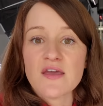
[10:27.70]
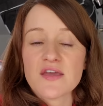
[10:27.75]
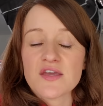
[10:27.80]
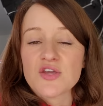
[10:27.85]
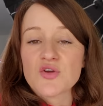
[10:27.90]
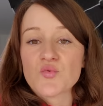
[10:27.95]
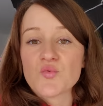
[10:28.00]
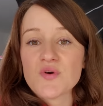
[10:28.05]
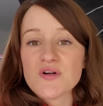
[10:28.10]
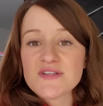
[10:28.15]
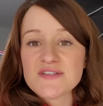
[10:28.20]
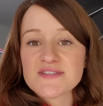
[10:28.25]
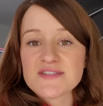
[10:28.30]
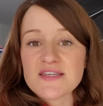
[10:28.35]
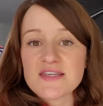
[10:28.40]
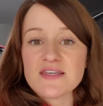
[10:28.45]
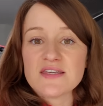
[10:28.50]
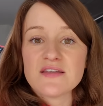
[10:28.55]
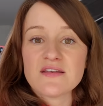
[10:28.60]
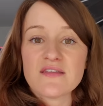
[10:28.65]
It was
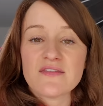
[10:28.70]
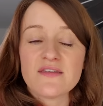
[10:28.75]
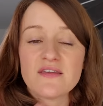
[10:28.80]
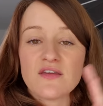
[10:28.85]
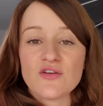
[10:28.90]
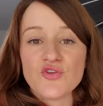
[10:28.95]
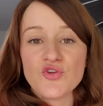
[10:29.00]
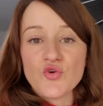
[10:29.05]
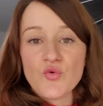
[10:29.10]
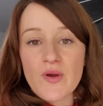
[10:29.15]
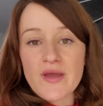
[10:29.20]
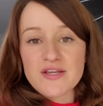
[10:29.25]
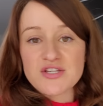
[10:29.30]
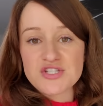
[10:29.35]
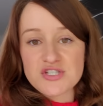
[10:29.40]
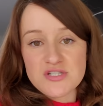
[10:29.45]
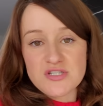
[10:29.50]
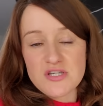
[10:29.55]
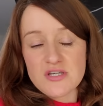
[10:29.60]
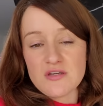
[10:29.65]
in the U
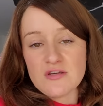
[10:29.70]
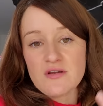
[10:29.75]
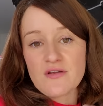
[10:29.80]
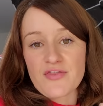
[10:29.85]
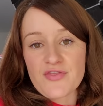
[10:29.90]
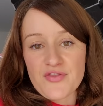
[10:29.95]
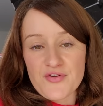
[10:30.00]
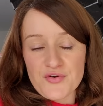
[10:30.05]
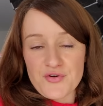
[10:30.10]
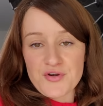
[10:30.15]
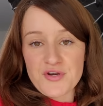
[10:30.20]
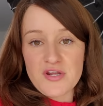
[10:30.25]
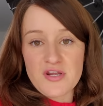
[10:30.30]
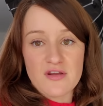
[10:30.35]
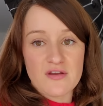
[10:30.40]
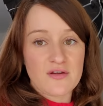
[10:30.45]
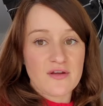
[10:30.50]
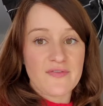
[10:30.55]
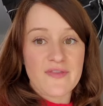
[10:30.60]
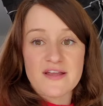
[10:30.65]
H D
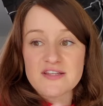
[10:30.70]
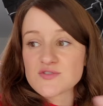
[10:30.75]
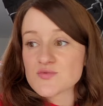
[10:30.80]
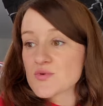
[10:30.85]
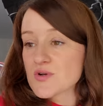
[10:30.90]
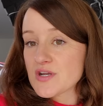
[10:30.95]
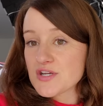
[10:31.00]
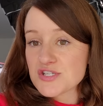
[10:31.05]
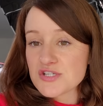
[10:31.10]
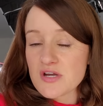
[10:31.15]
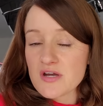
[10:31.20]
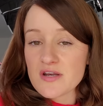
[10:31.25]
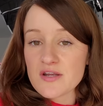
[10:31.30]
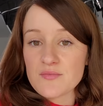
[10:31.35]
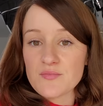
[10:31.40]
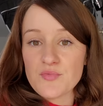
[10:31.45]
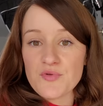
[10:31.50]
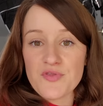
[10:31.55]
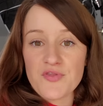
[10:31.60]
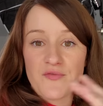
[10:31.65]
thirty, and that's what I shot it
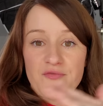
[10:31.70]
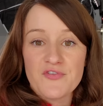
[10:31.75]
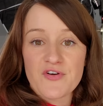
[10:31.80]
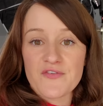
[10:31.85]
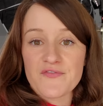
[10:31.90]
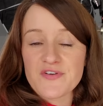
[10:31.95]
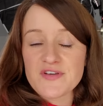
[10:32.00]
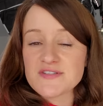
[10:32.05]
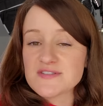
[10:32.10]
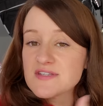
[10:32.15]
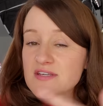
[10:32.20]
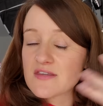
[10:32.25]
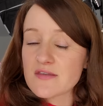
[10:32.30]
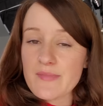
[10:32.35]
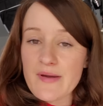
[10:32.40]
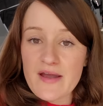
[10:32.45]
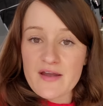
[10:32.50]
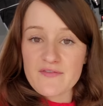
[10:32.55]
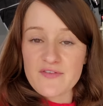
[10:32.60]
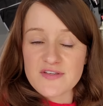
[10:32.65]
with, the front facing, the
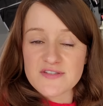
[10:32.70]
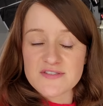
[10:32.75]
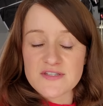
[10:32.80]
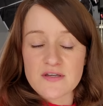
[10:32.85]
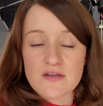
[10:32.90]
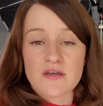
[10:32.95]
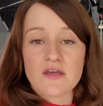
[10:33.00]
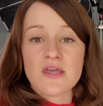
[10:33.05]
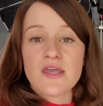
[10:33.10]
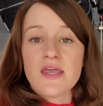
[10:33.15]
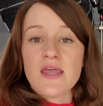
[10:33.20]
back facing.